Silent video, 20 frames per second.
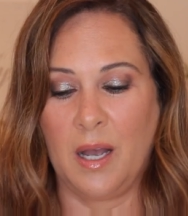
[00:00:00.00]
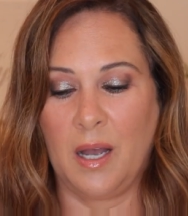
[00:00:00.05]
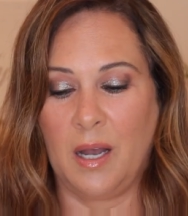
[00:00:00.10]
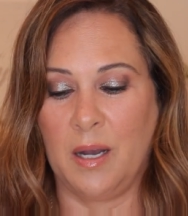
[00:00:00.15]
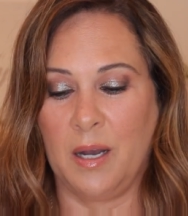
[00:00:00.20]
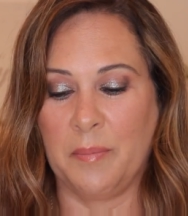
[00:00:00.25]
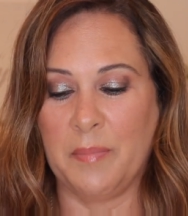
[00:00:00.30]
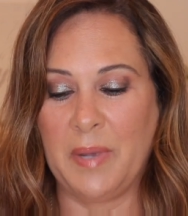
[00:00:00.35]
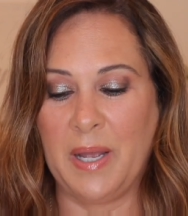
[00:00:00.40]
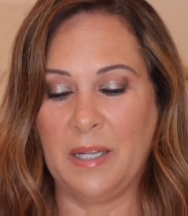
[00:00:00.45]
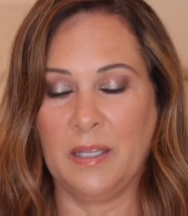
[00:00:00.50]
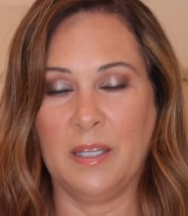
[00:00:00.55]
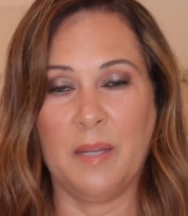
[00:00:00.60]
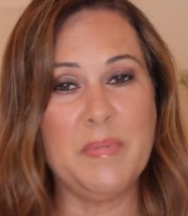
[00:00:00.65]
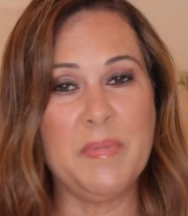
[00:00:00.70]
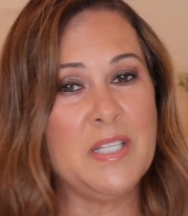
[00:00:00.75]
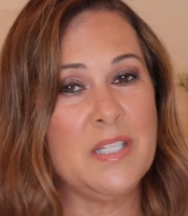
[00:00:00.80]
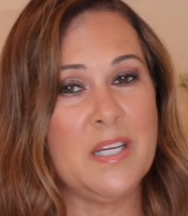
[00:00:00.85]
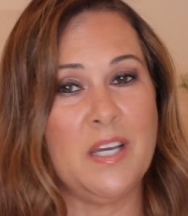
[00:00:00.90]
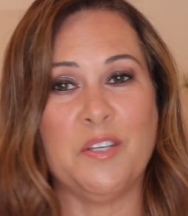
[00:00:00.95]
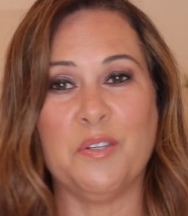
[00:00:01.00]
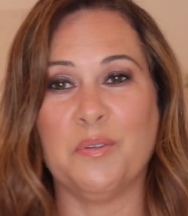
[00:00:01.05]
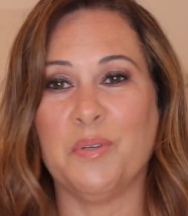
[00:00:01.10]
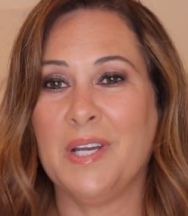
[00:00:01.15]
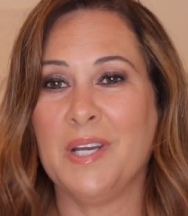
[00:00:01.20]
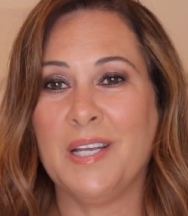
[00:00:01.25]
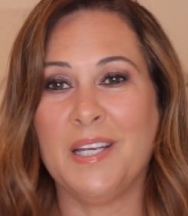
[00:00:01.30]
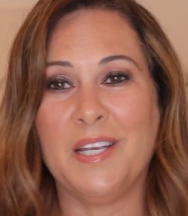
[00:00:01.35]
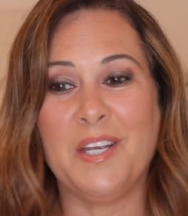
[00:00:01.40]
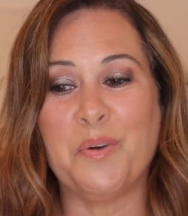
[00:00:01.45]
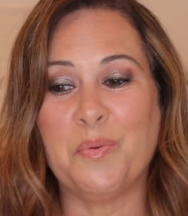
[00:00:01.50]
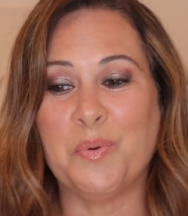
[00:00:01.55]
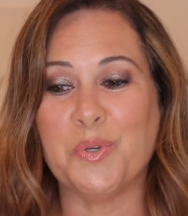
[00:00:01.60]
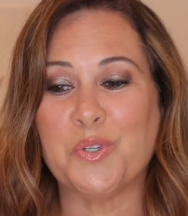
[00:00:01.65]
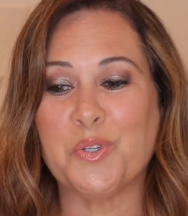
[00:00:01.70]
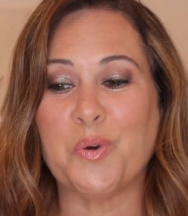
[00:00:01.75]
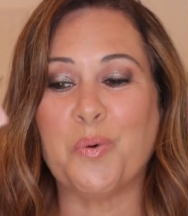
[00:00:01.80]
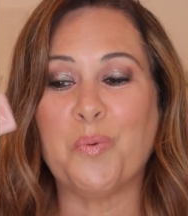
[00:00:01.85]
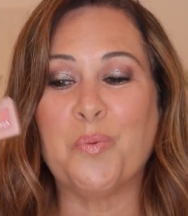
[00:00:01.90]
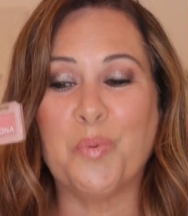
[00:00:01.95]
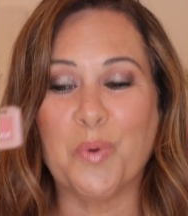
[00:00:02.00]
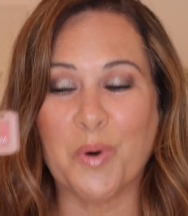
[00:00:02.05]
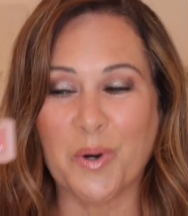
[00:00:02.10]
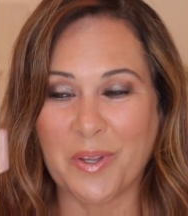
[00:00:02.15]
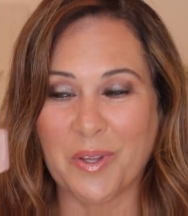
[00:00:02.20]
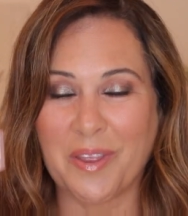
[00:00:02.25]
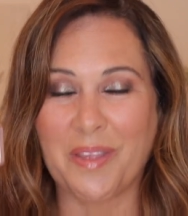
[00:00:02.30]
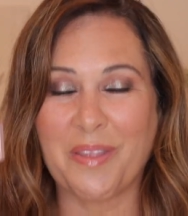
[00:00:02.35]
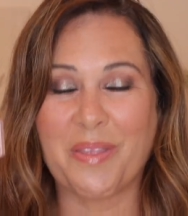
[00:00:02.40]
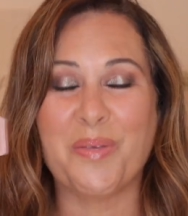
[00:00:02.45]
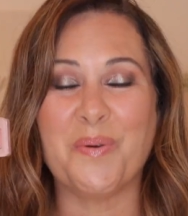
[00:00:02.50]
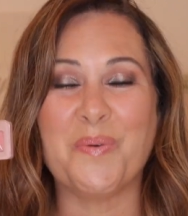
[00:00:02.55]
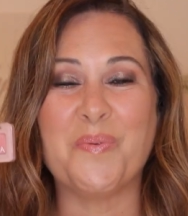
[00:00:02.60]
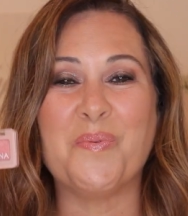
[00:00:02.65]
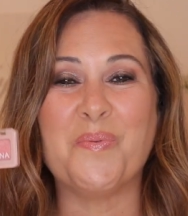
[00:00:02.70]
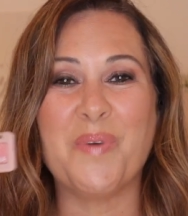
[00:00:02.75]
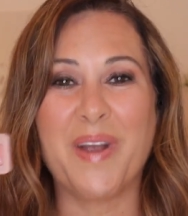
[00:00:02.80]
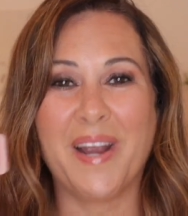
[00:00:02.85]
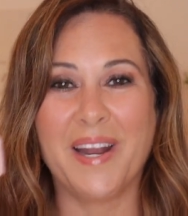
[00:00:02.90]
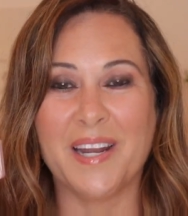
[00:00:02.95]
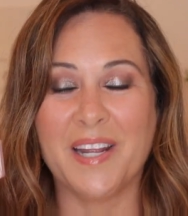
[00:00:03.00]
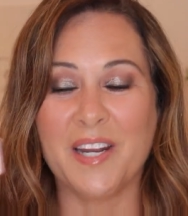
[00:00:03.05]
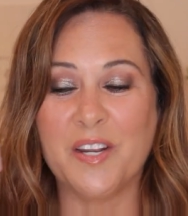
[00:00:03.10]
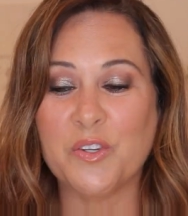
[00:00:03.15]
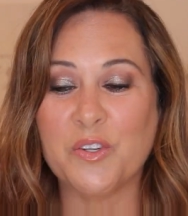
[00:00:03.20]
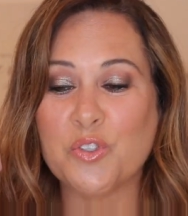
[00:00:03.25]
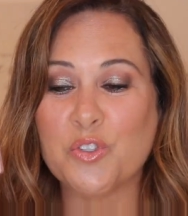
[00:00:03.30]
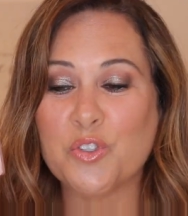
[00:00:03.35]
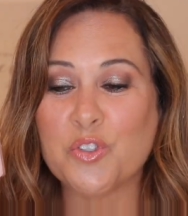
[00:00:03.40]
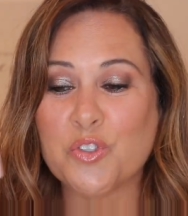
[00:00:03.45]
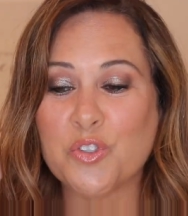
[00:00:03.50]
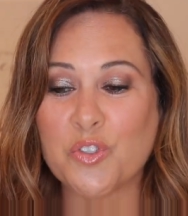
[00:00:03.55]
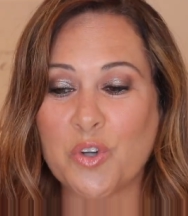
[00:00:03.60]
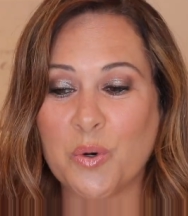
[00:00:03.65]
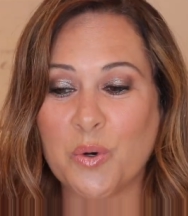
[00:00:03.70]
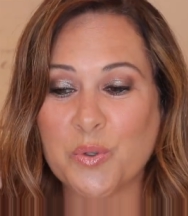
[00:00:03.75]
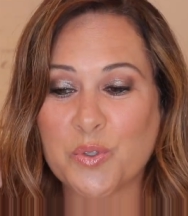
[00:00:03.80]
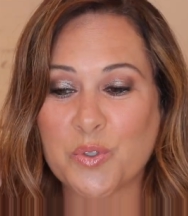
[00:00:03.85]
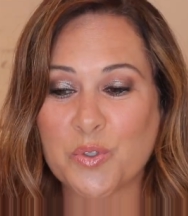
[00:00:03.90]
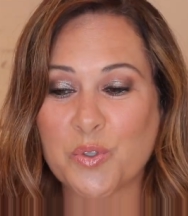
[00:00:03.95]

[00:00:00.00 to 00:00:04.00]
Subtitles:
And let me tell you, it was worth the wait. It is so,